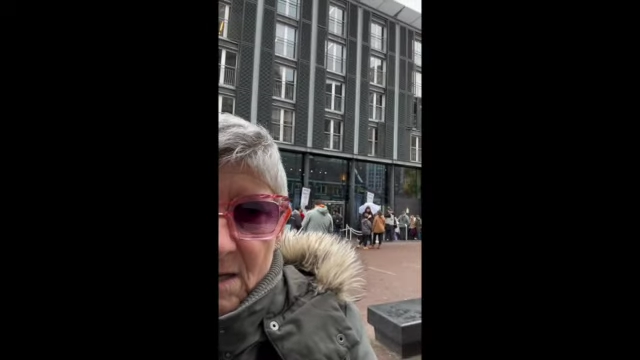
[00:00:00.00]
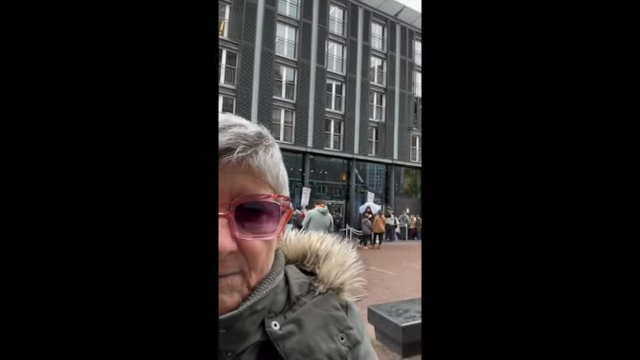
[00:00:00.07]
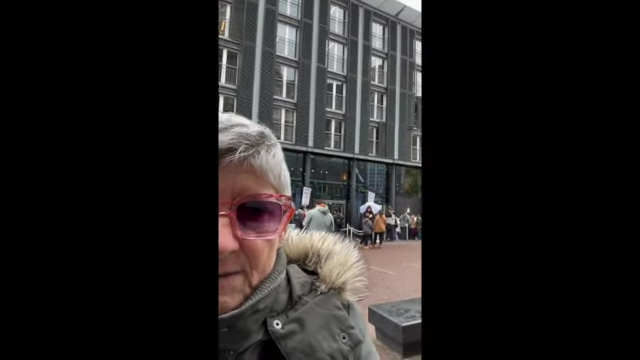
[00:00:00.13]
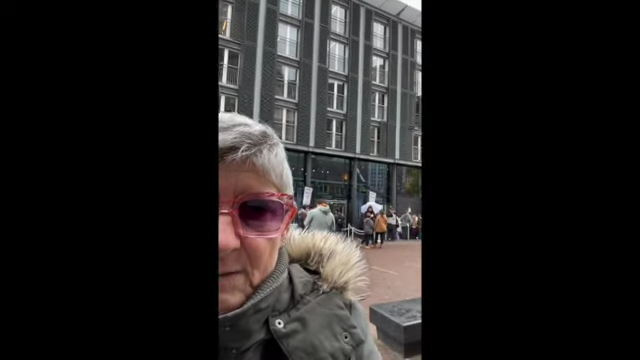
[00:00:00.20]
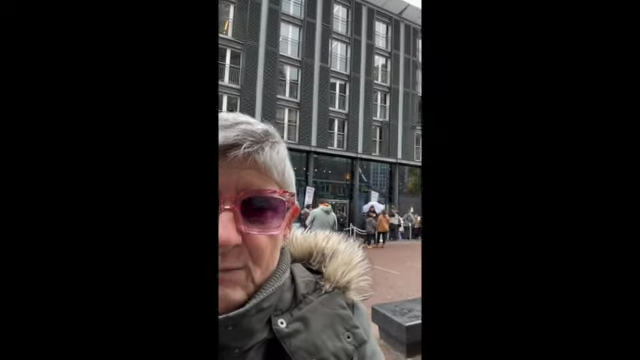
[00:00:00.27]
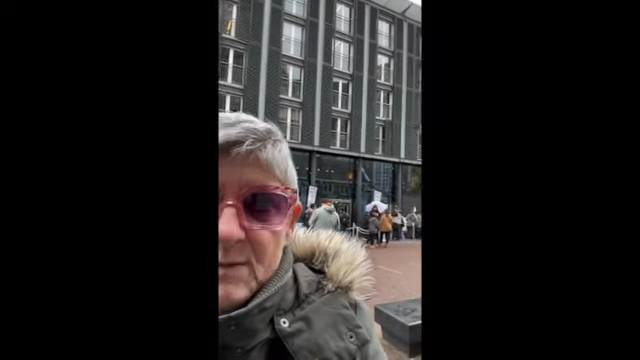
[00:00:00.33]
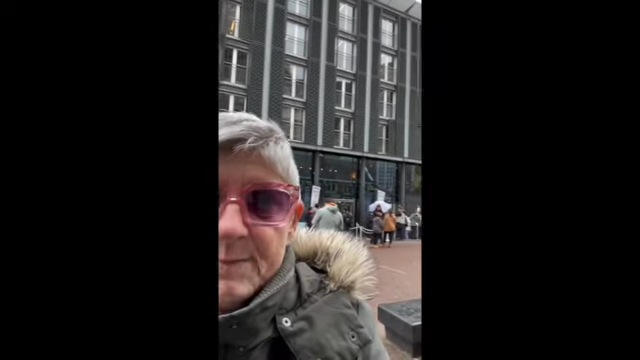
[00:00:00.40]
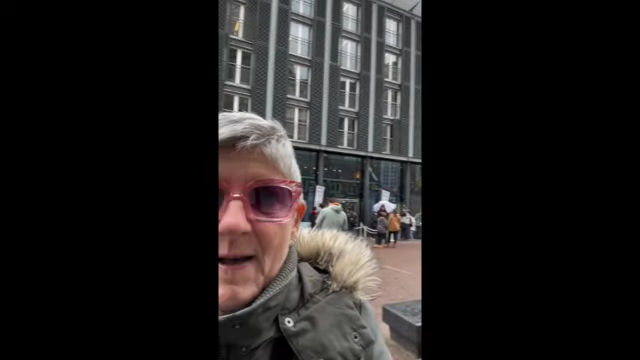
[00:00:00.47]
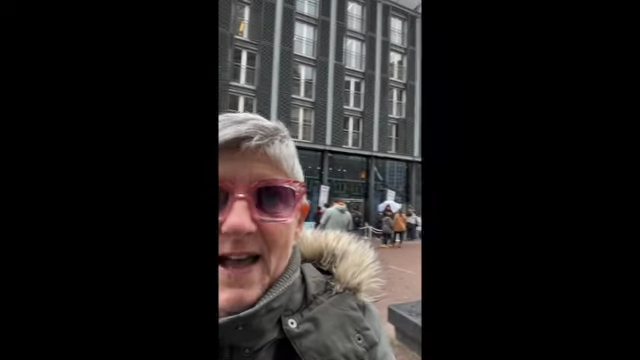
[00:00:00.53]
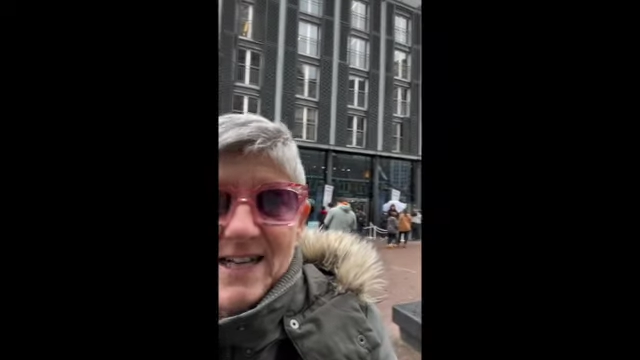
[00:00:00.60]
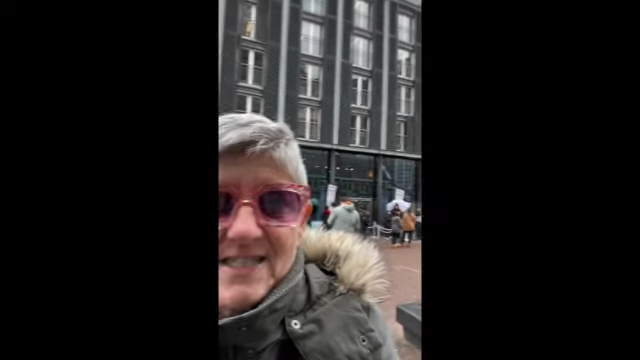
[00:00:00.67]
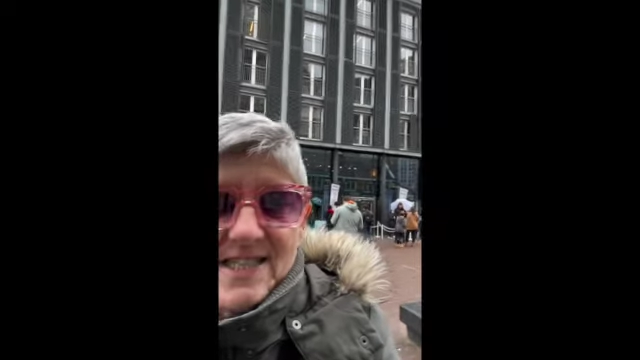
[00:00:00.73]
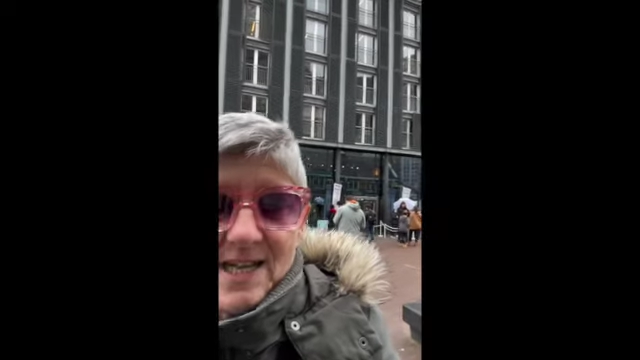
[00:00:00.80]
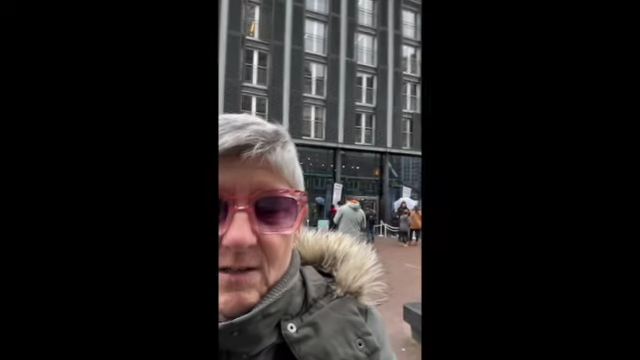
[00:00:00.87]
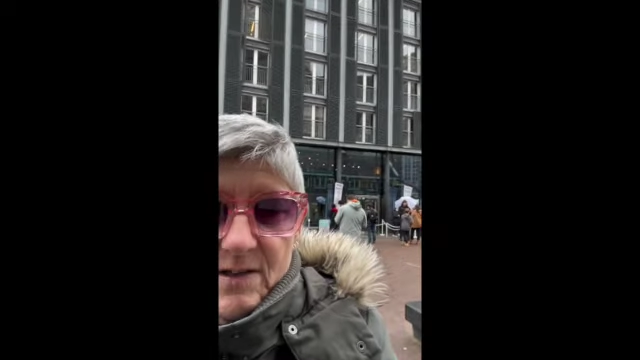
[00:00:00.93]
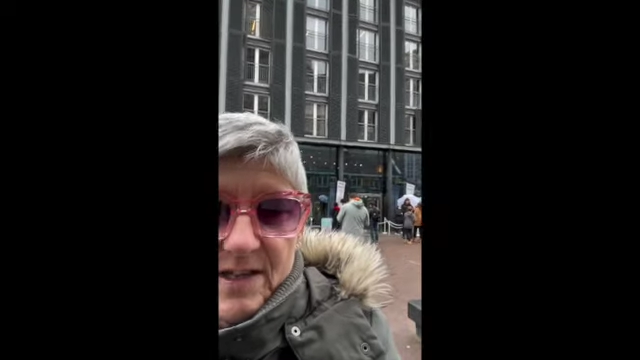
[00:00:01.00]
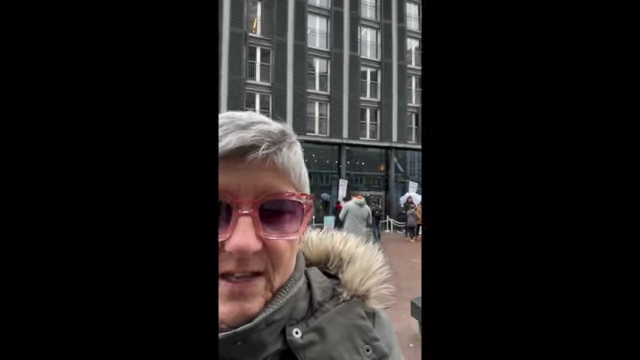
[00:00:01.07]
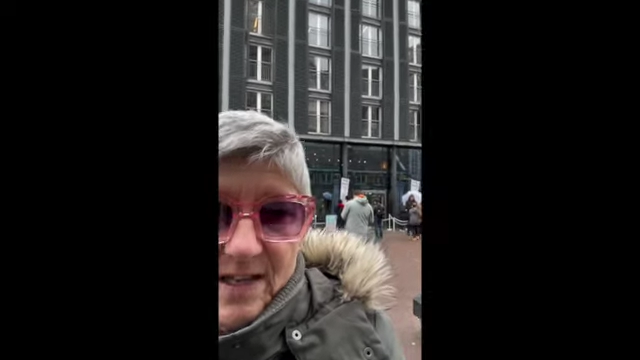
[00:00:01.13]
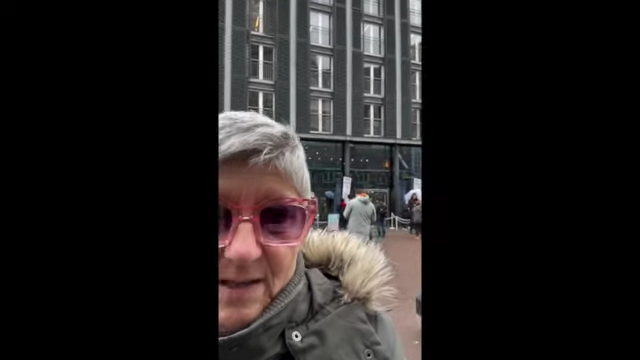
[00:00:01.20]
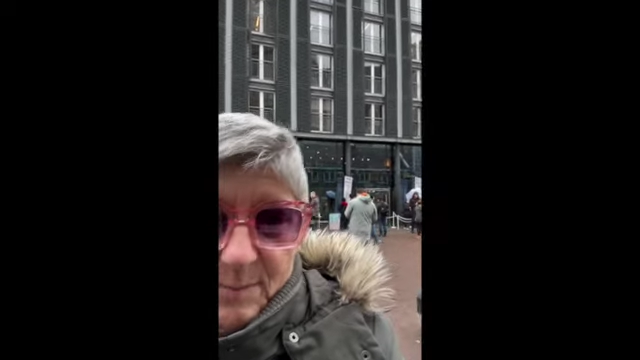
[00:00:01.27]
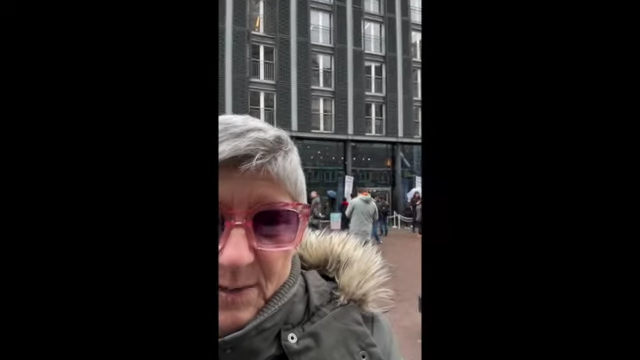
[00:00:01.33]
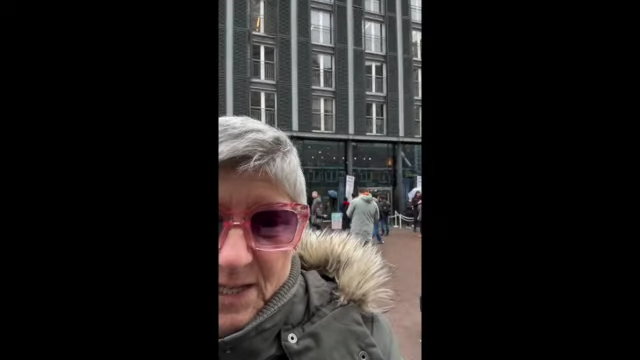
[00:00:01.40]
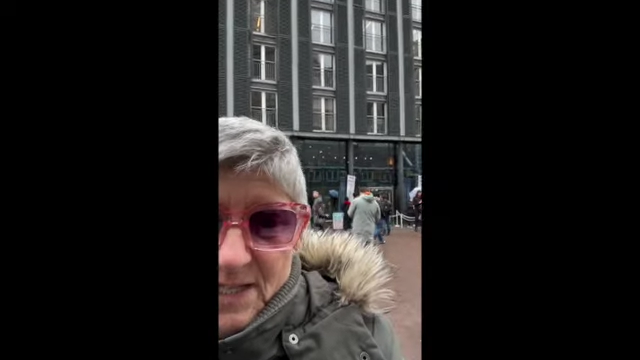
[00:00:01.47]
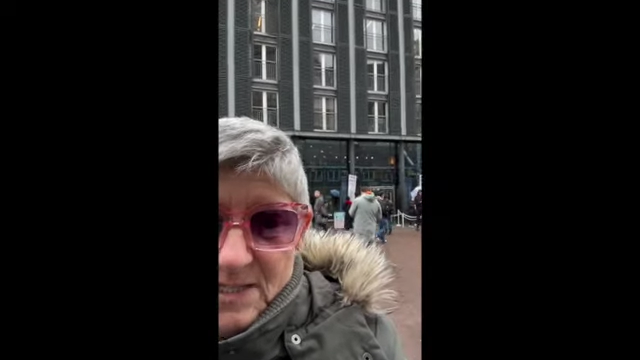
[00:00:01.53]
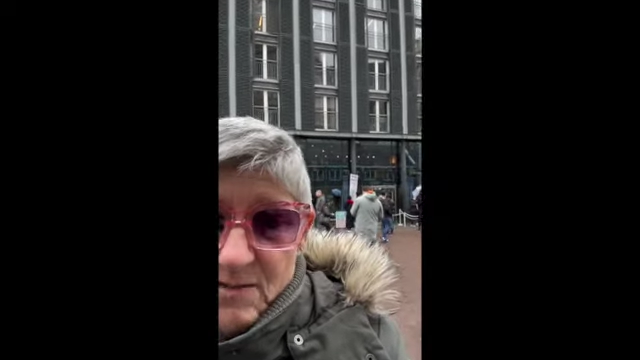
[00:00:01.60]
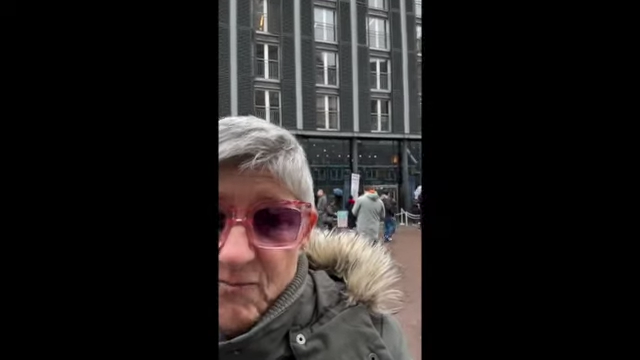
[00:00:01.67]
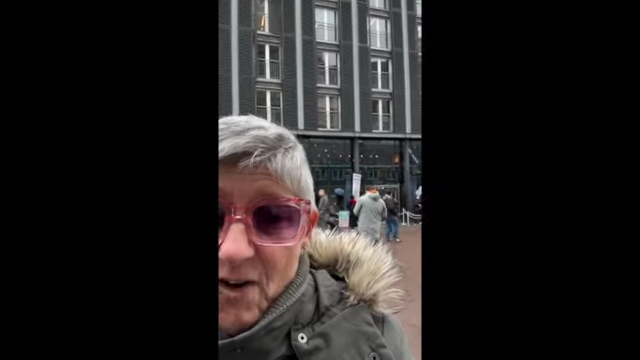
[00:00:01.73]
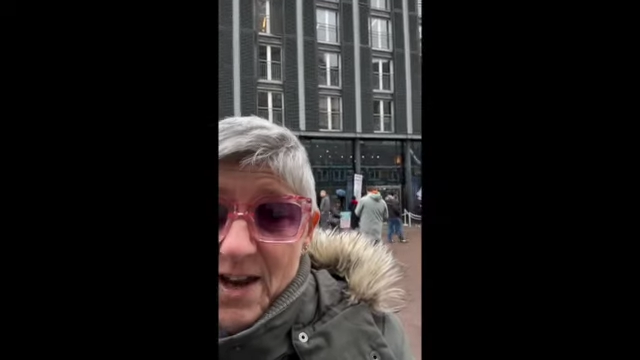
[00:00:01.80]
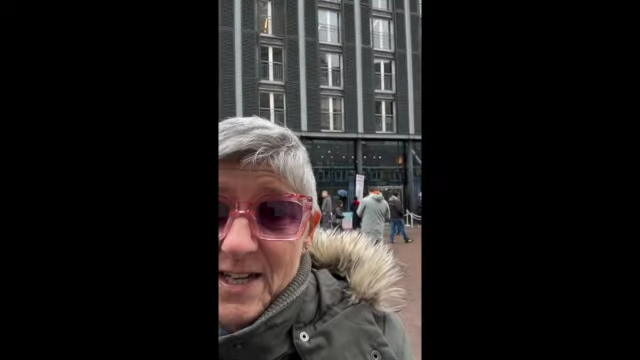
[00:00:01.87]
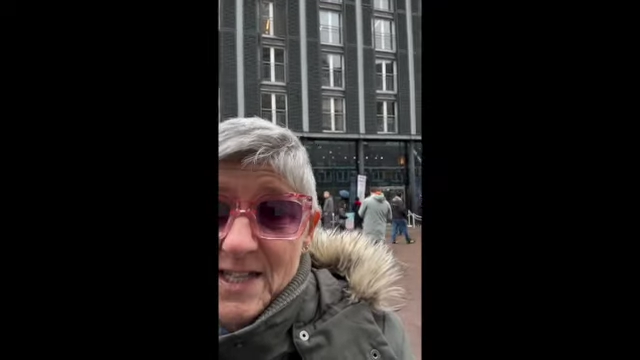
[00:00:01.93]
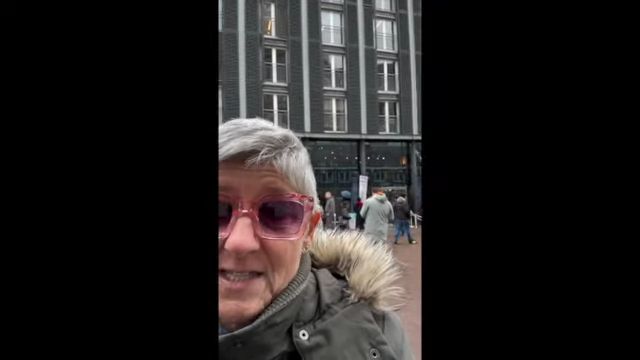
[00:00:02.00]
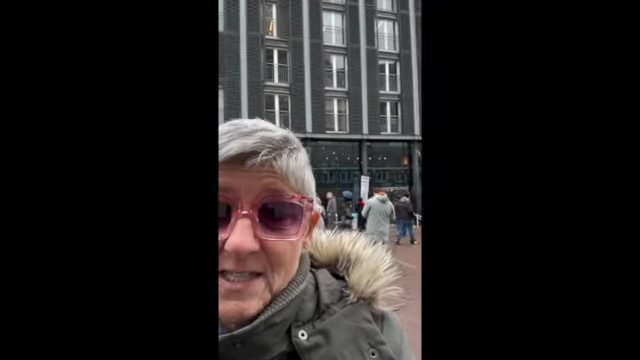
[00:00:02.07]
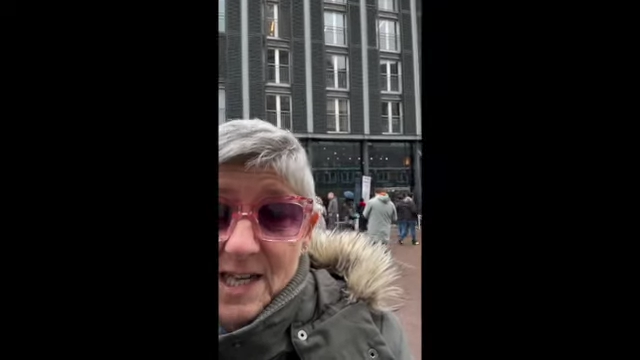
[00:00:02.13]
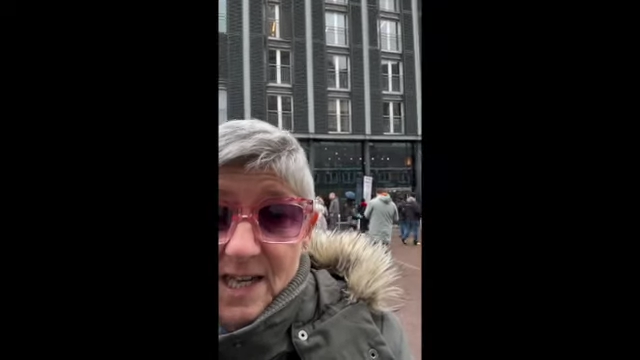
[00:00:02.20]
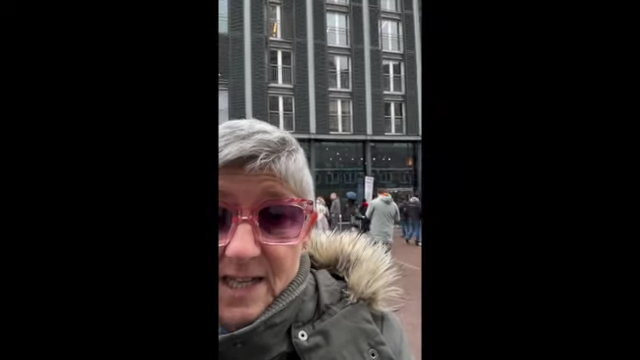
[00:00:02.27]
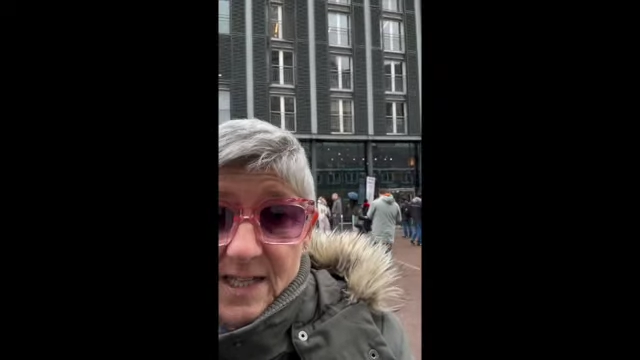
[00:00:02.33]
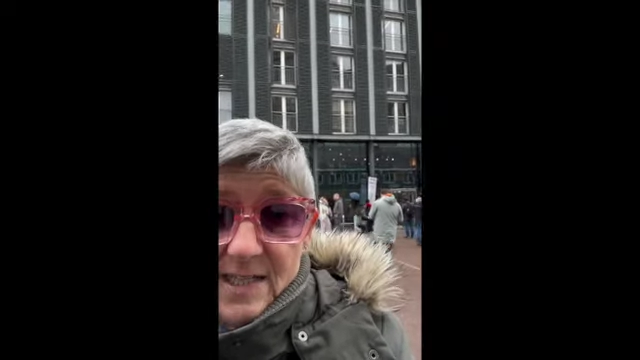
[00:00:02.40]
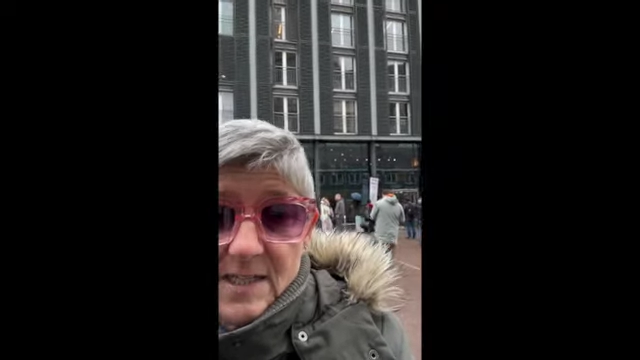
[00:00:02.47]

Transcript: it was packed out here, but it is a rainy day,